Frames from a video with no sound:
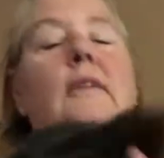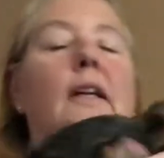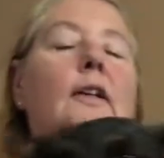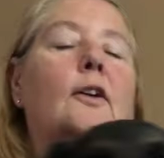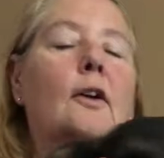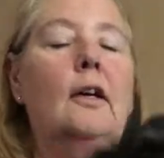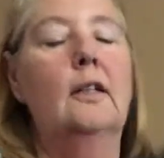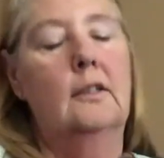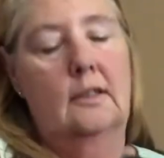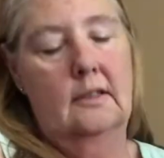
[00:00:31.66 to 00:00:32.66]
in a
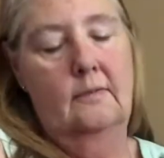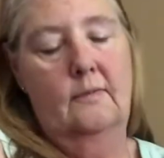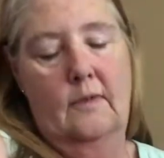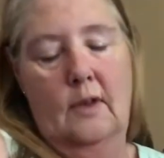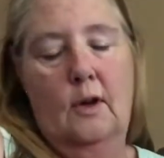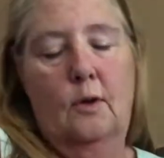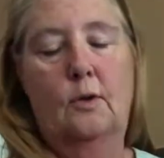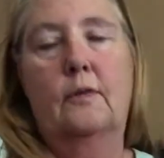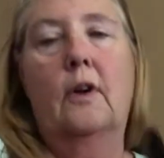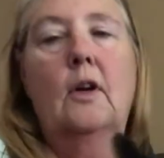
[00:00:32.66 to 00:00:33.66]
crate, who is
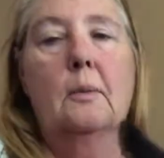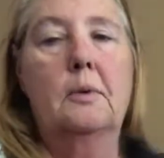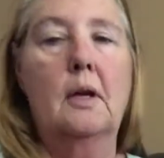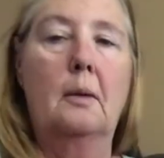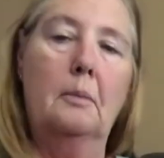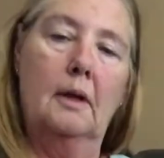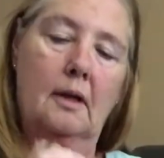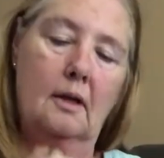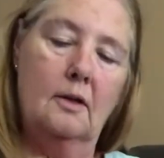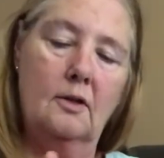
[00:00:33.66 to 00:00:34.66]
very upset
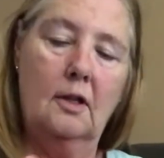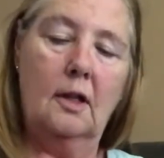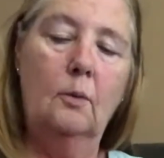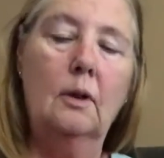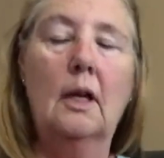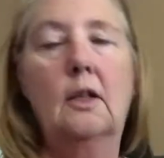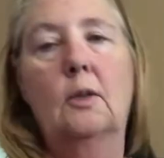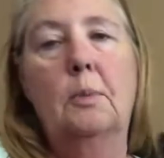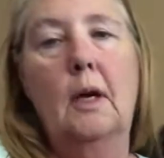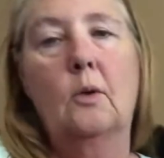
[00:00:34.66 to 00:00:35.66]
because he would like to
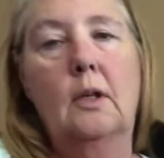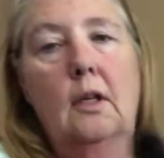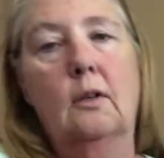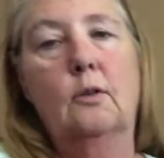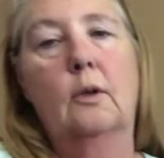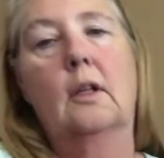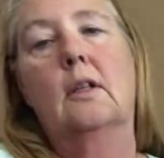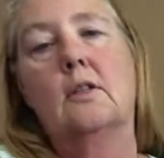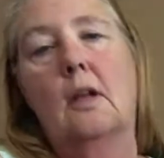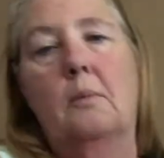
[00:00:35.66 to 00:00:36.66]
be out here doing
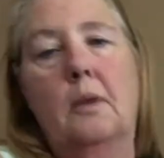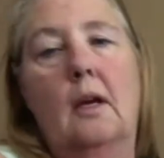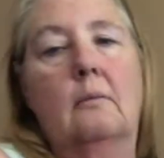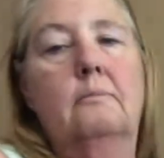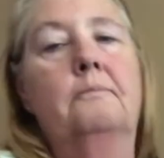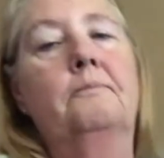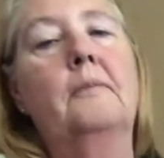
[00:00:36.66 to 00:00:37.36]
the same thing.